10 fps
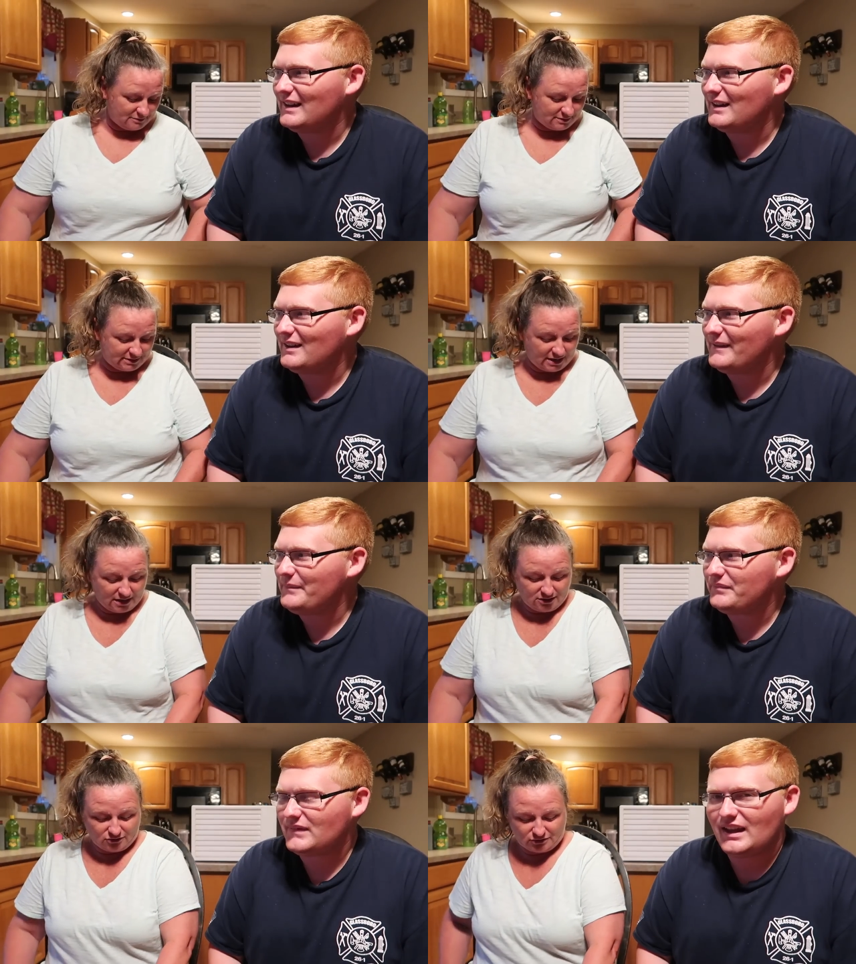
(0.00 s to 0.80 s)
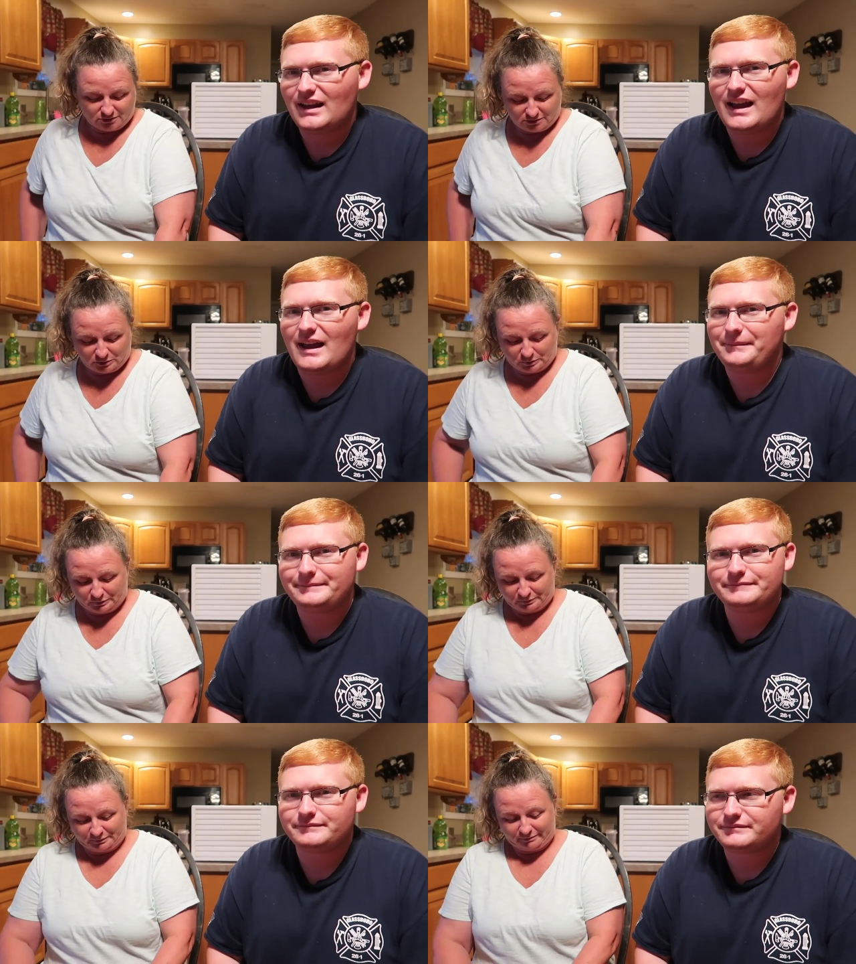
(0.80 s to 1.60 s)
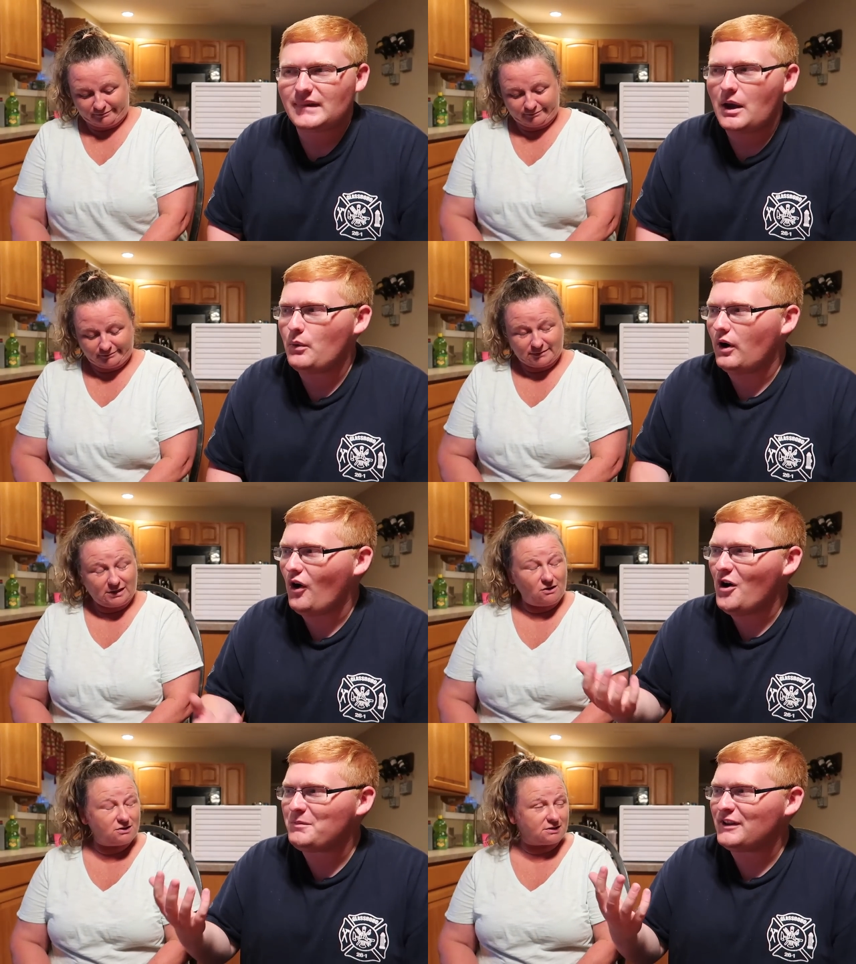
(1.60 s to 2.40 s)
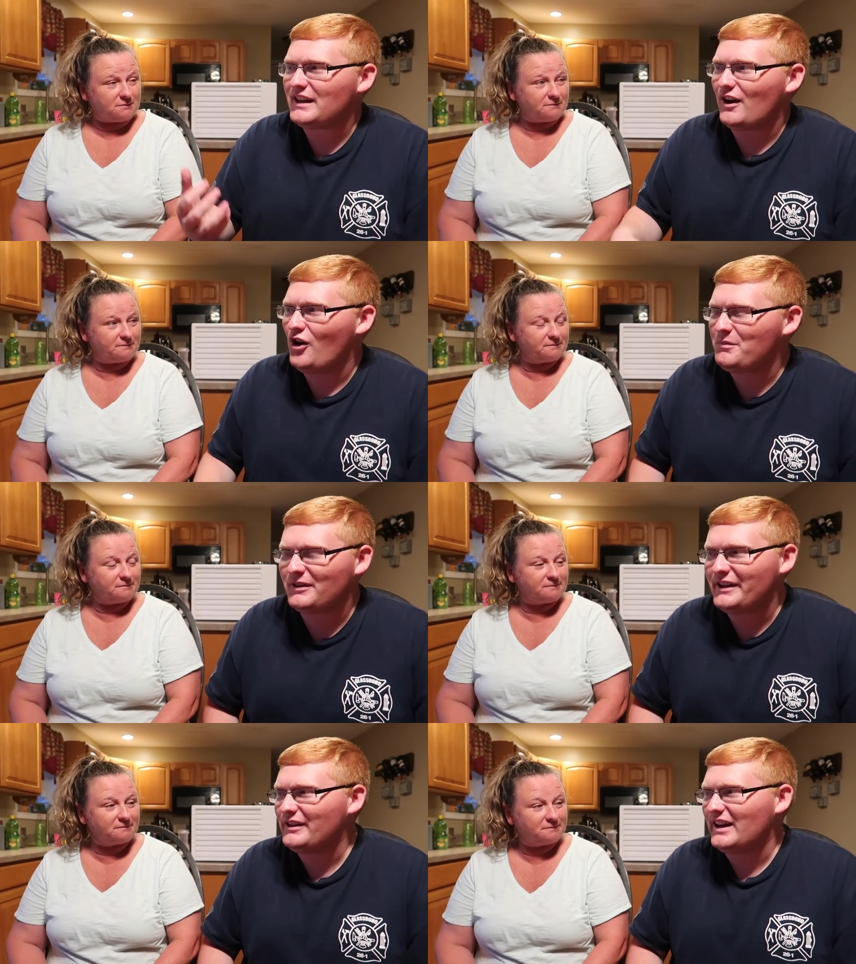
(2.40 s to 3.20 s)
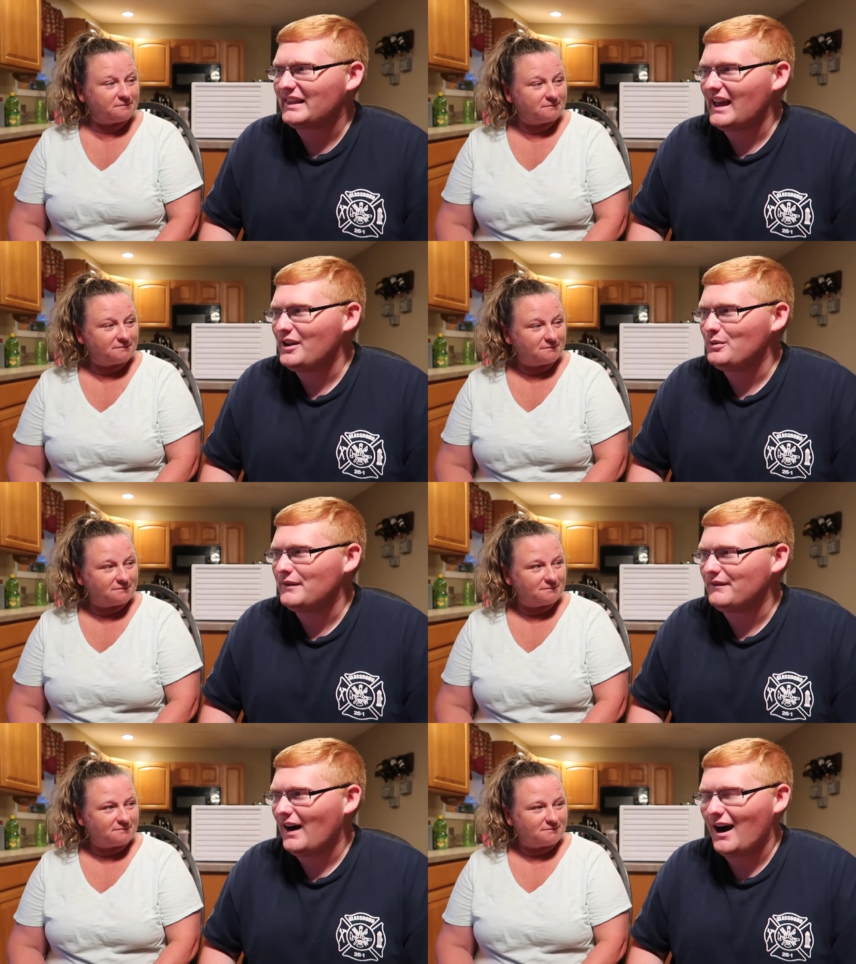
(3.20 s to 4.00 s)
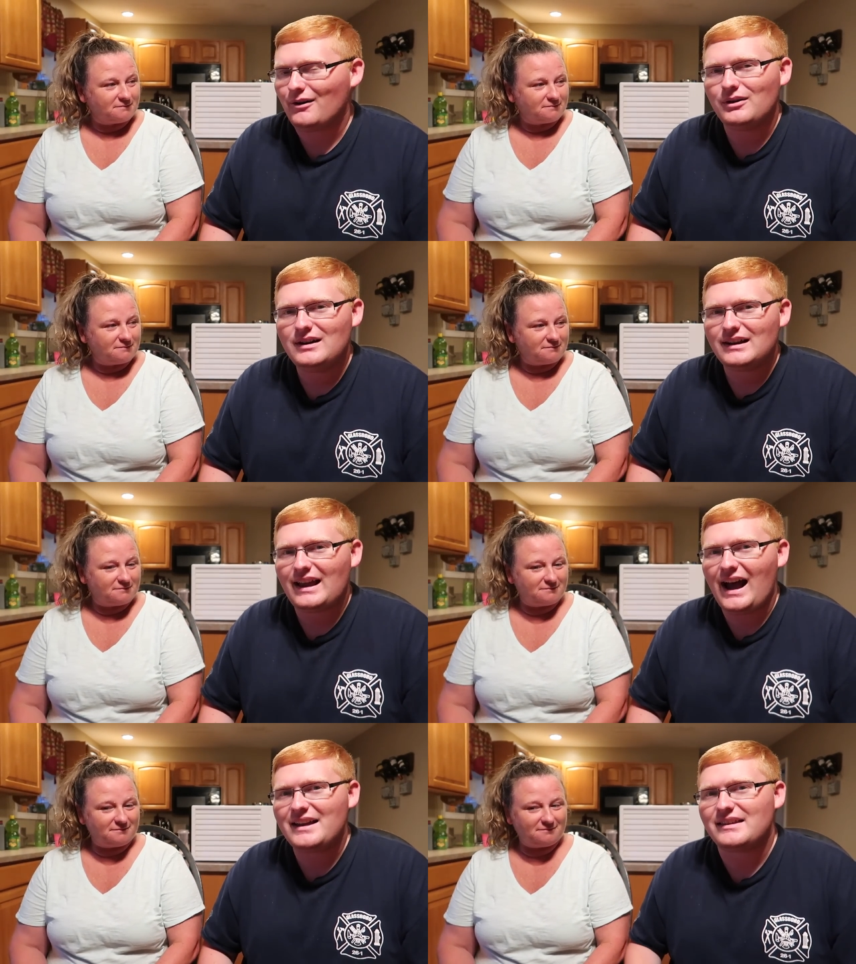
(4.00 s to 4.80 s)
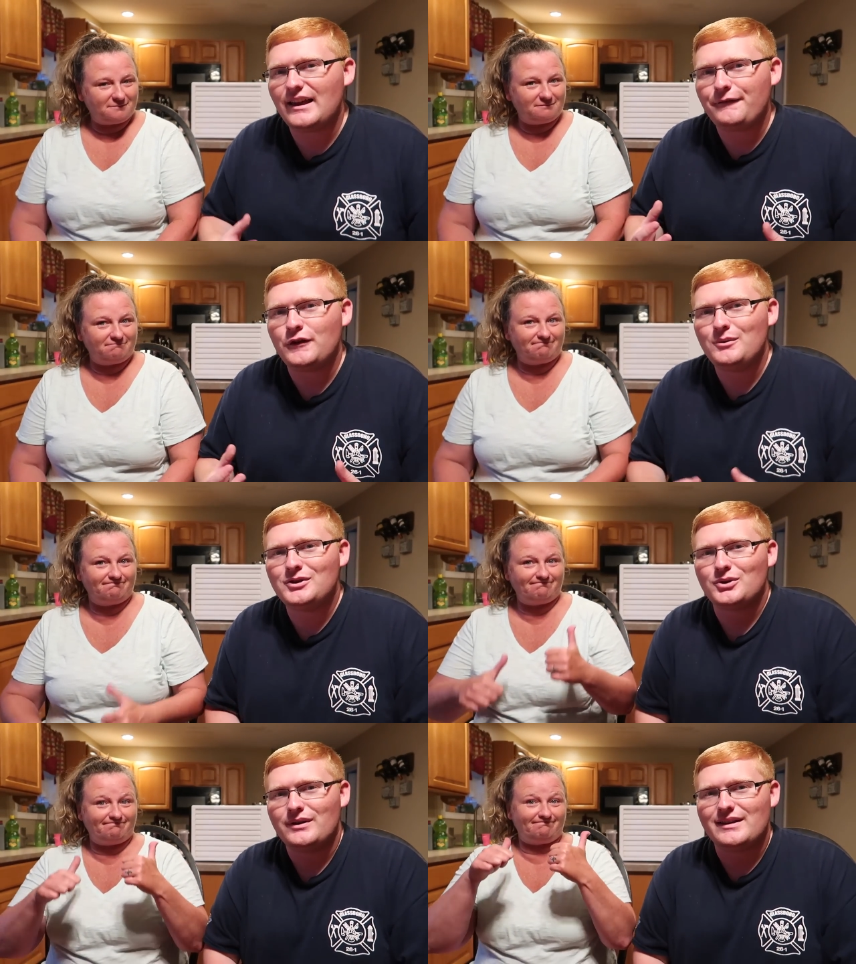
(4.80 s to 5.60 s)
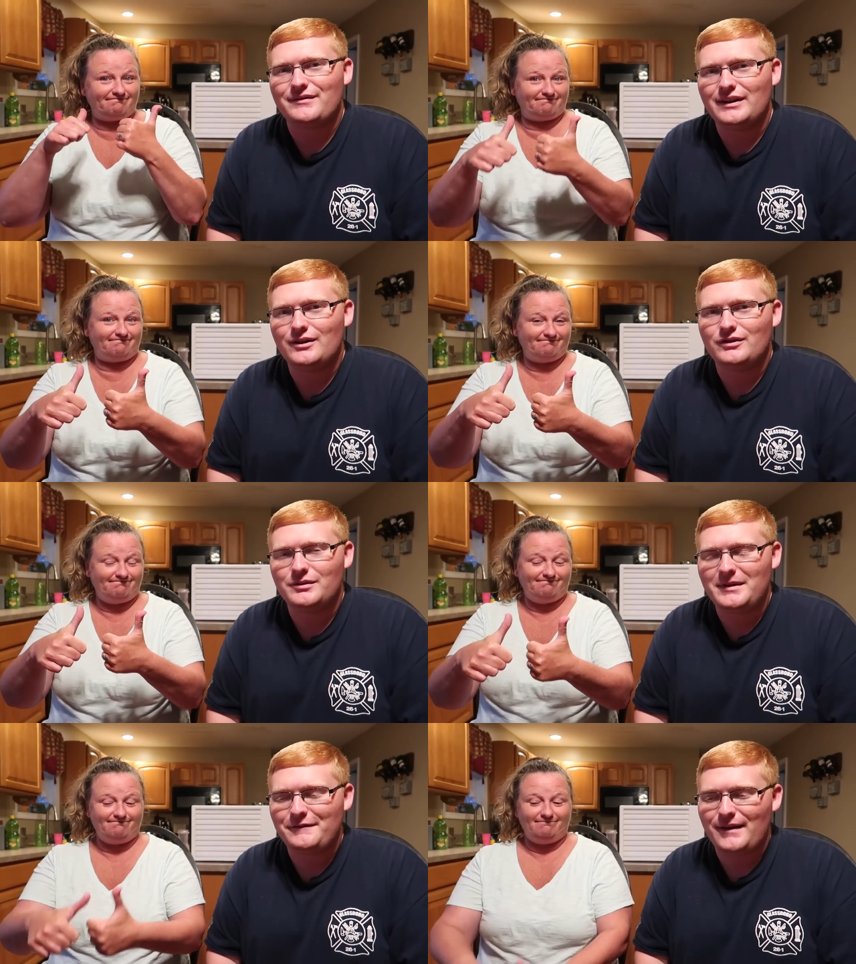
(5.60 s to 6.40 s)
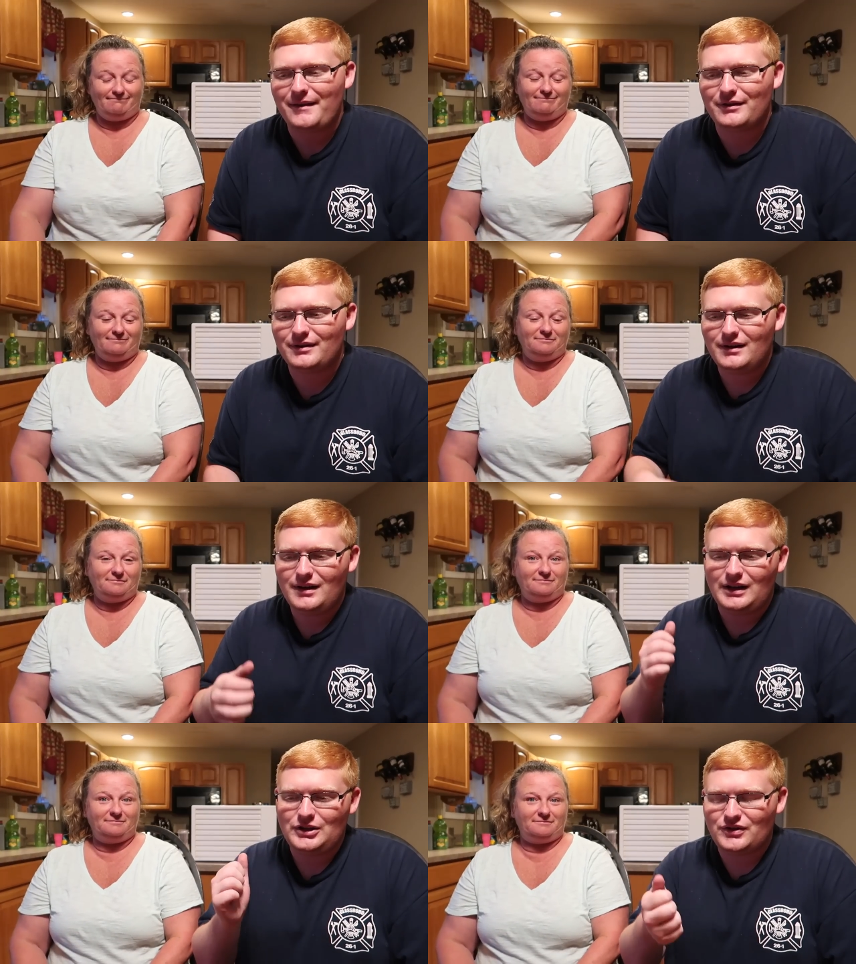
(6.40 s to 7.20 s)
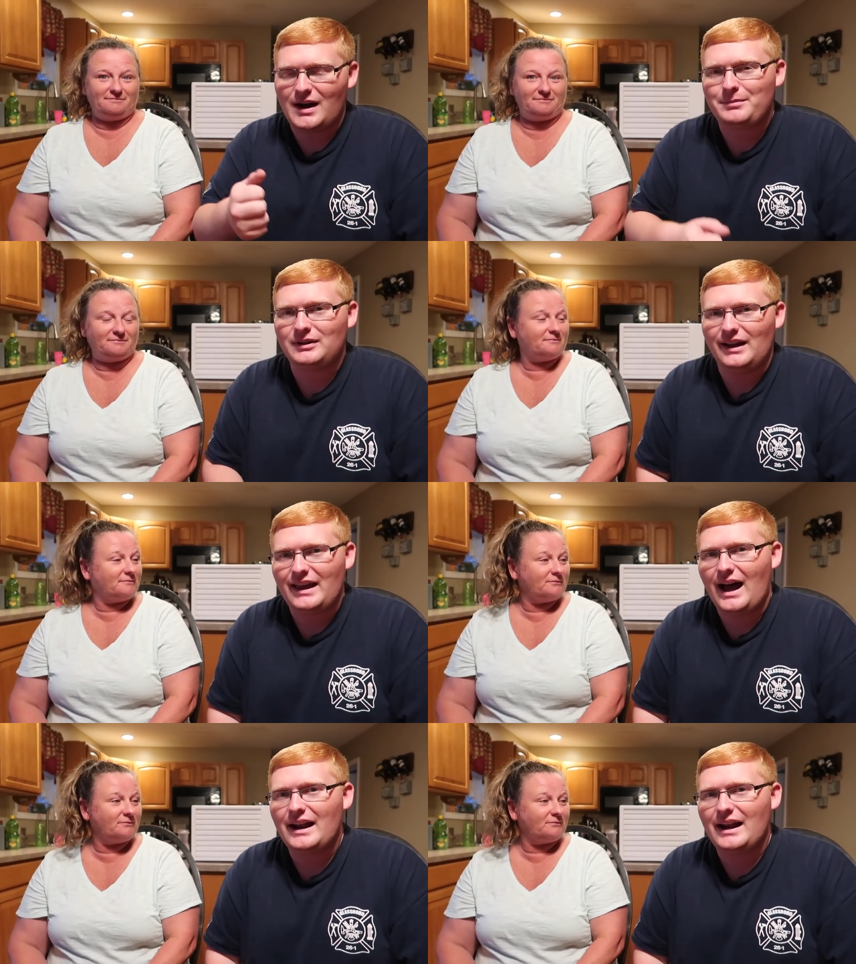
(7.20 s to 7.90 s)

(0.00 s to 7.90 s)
Speaker 1: it was ten years. It was.
Speaker 2: Well, hopefully, hopefully you like that. You went viral. Guys, if you enjoyed this video, do me a favor, drop a like